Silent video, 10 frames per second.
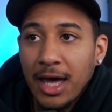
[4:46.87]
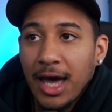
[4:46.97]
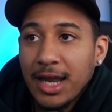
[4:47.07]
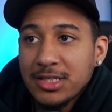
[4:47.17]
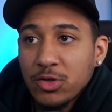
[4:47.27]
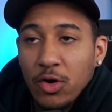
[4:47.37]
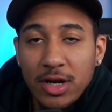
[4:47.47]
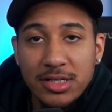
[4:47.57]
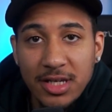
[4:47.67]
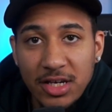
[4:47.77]
And as an
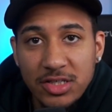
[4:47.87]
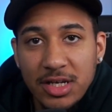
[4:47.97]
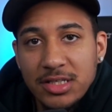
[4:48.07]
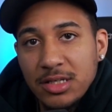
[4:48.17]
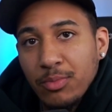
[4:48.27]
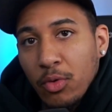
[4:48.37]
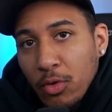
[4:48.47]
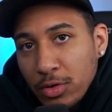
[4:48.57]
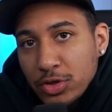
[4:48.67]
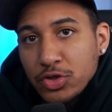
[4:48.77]
organization, it's
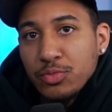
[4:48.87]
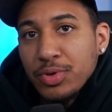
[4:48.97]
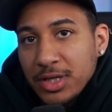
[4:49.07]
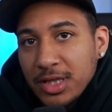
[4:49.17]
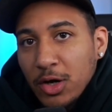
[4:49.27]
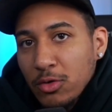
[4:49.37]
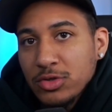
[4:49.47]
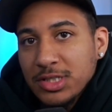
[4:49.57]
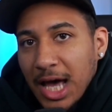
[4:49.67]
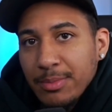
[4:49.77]
important to put
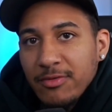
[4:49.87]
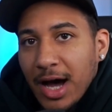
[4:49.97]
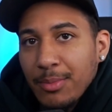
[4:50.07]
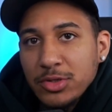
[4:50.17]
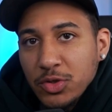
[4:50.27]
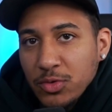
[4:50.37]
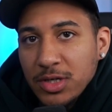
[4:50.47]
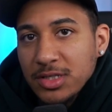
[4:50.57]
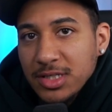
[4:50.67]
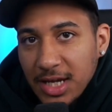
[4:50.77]
those type of
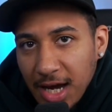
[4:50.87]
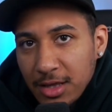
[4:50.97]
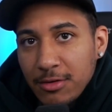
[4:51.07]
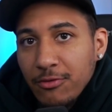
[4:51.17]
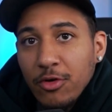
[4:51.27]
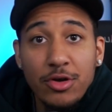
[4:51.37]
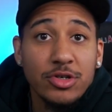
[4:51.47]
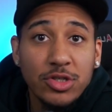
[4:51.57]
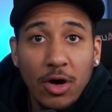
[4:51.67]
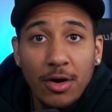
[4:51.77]
opportunities together for your
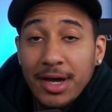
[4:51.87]
star.